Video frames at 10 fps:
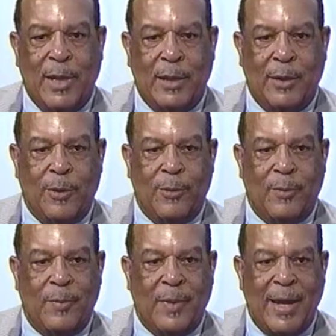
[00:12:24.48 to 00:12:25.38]
you know, we got to
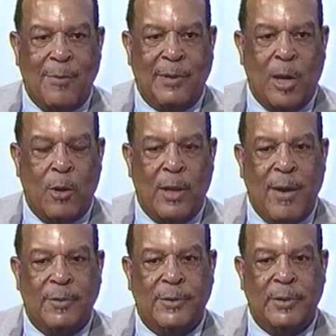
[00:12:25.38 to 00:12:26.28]
go. That
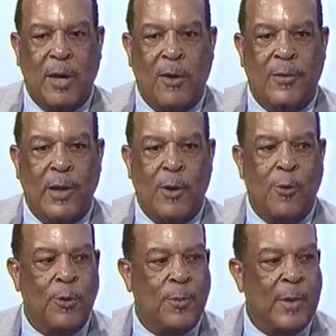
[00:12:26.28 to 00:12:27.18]
was called the
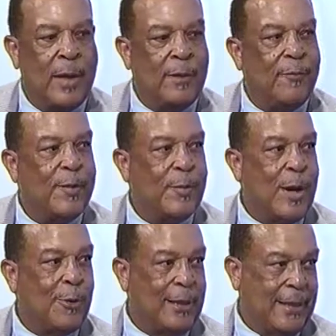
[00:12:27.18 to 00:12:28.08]
Old American
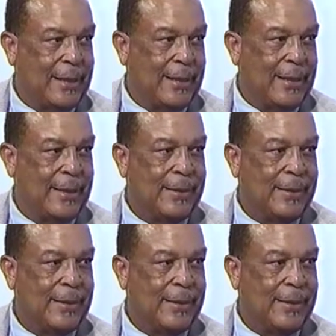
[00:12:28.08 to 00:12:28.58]
Football League.